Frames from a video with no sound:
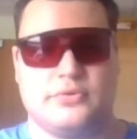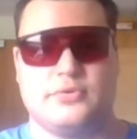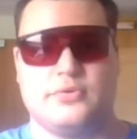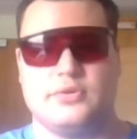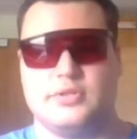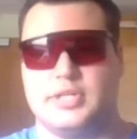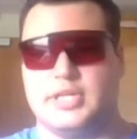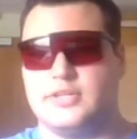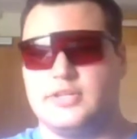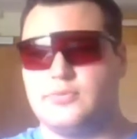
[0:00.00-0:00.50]

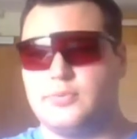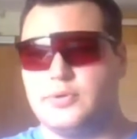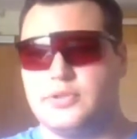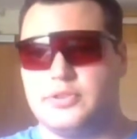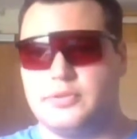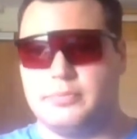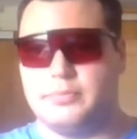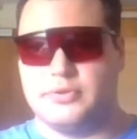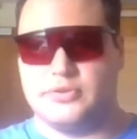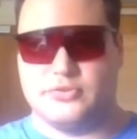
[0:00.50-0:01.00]
And that's what
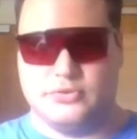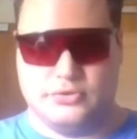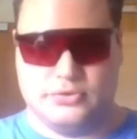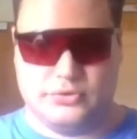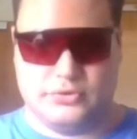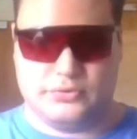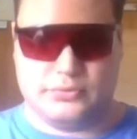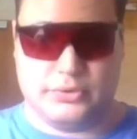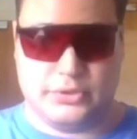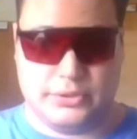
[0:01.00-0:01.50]
the
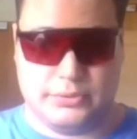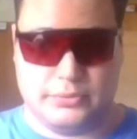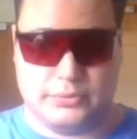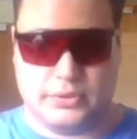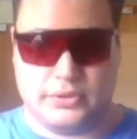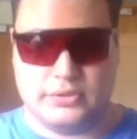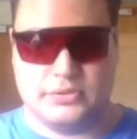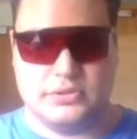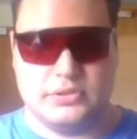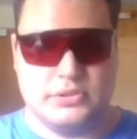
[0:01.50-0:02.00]
businesses really want,
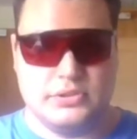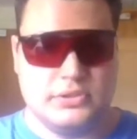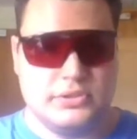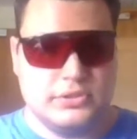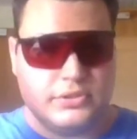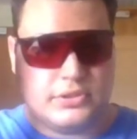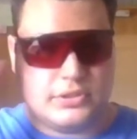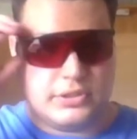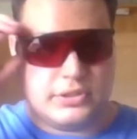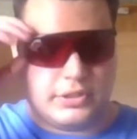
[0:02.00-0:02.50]

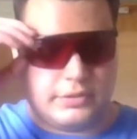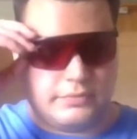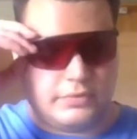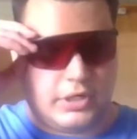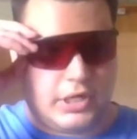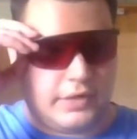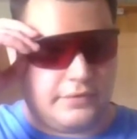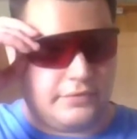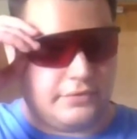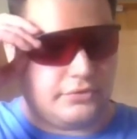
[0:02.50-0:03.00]

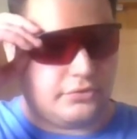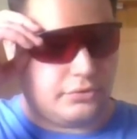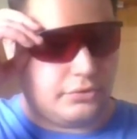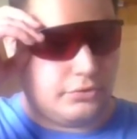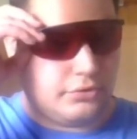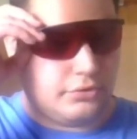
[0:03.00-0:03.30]
obviously.